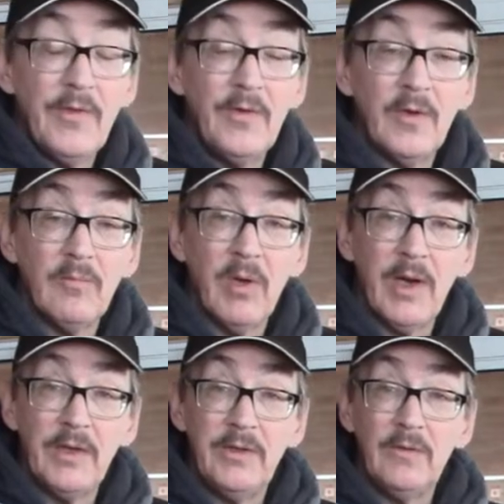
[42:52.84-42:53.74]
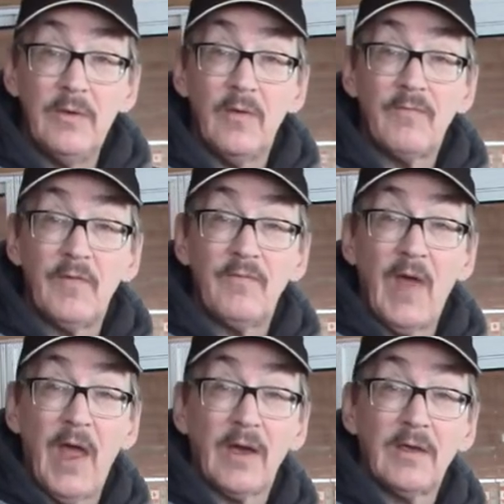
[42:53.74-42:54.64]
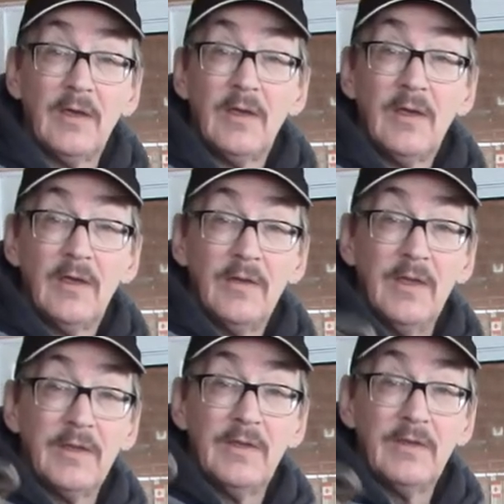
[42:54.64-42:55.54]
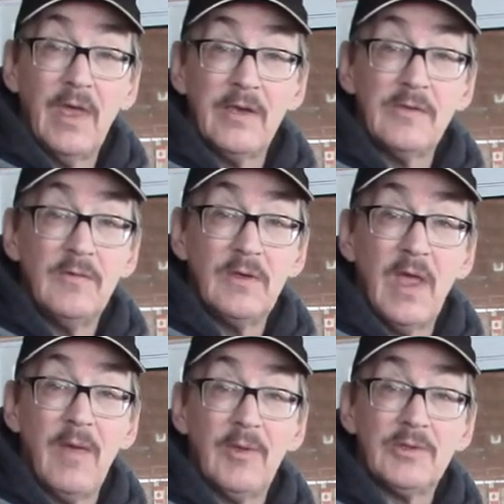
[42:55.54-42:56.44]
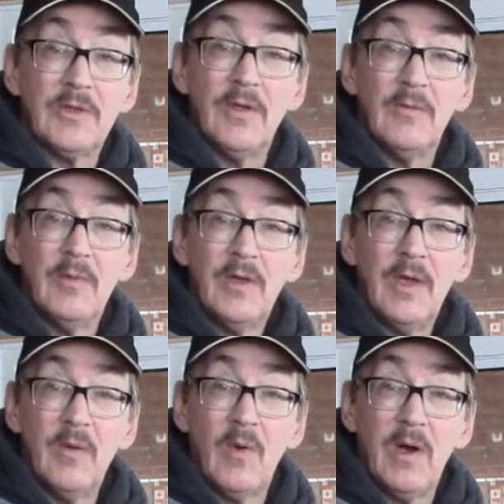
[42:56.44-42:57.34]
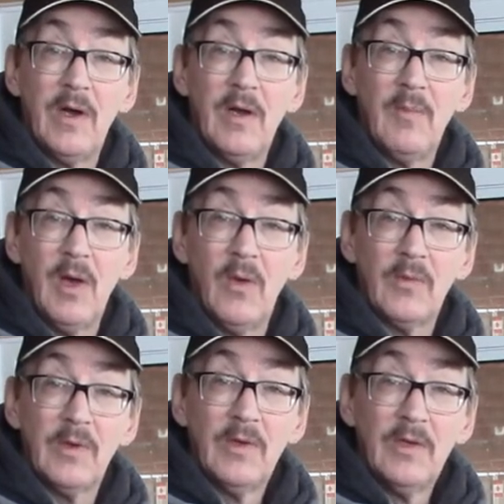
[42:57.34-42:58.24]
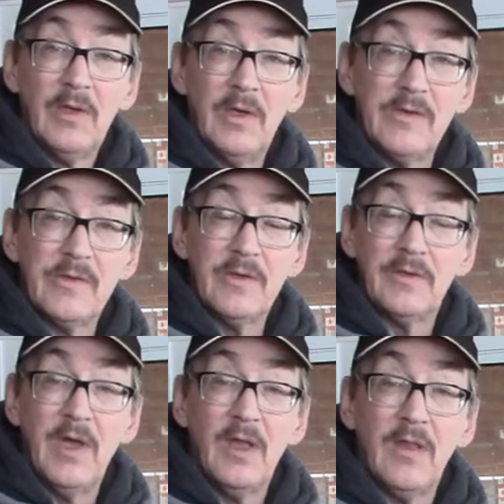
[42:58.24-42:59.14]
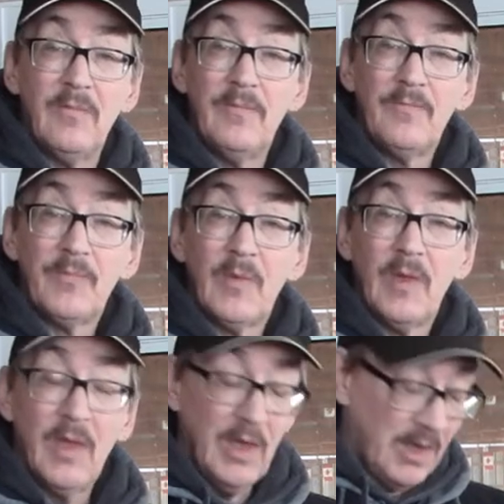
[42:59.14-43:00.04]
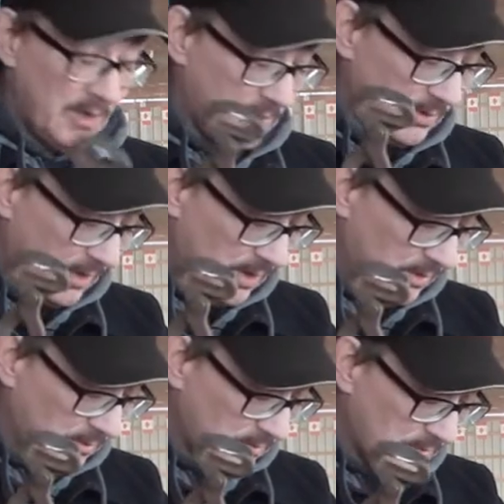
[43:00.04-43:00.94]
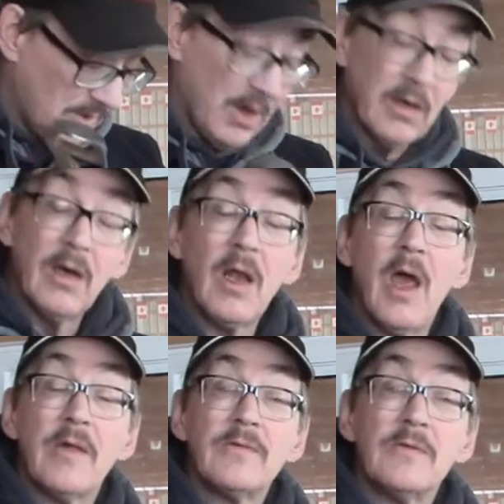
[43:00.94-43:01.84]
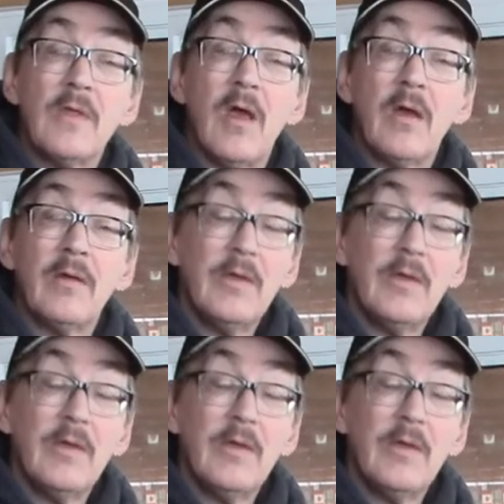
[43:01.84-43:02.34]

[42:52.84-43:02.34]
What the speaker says: they do it, but I do know for a fact that that is doing damage to them and wearing them out. It is going to dull them, and they aren't going to last as long.